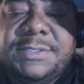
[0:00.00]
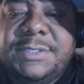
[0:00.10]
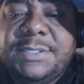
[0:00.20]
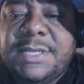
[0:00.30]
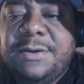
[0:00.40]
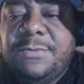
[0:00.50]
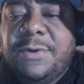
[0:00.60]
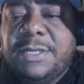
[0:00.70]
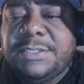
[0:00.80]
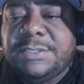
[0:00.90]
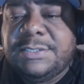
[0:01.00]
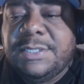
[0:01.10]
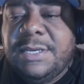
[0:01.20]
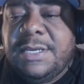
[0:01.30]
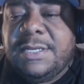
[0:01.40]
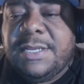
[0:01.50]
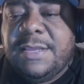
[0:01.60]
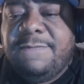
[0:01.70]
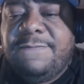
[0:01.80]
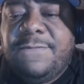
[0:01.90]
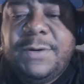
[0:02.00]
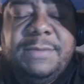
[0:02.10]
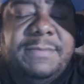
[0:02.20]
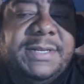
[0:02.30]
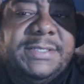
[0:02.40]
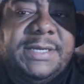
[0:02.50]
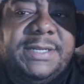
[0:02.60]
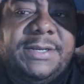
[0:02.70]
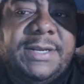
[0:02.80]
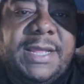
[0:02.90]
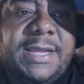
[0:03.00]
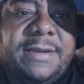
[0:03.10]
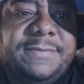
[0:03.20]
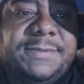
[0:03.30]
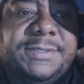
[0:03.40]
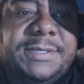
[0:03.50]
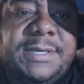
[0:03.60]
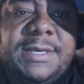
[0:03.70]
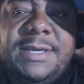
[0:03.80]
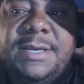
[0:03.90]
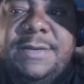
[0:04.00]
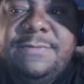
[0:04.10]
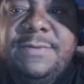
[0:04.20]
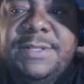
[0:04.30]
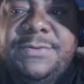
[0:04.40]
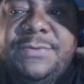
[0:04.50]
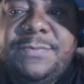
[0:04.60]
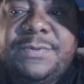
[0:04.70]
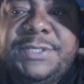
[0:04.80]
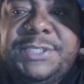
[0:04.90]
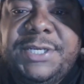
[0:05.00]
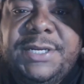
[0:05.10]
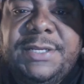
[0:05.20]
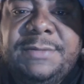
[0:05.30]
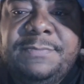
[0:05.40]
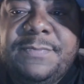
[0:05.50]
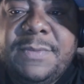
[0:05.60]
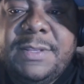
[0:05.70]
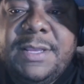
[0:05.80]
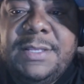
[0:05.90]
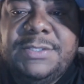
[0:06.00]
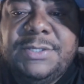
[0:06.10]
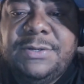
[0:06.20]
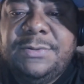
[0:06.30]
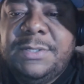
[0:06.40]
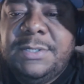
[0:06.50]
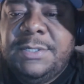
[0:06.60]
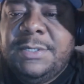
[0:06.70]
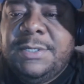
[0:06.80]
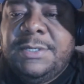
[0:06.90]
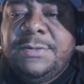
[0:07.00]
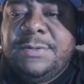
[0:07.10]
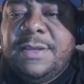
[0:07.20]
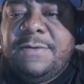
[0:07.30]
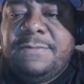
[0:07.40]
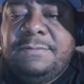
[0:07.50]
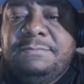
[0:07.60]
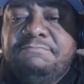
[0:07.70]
to sit down and watch us, taking 40 minutes out of your lives. I really do appreciate it. And so, without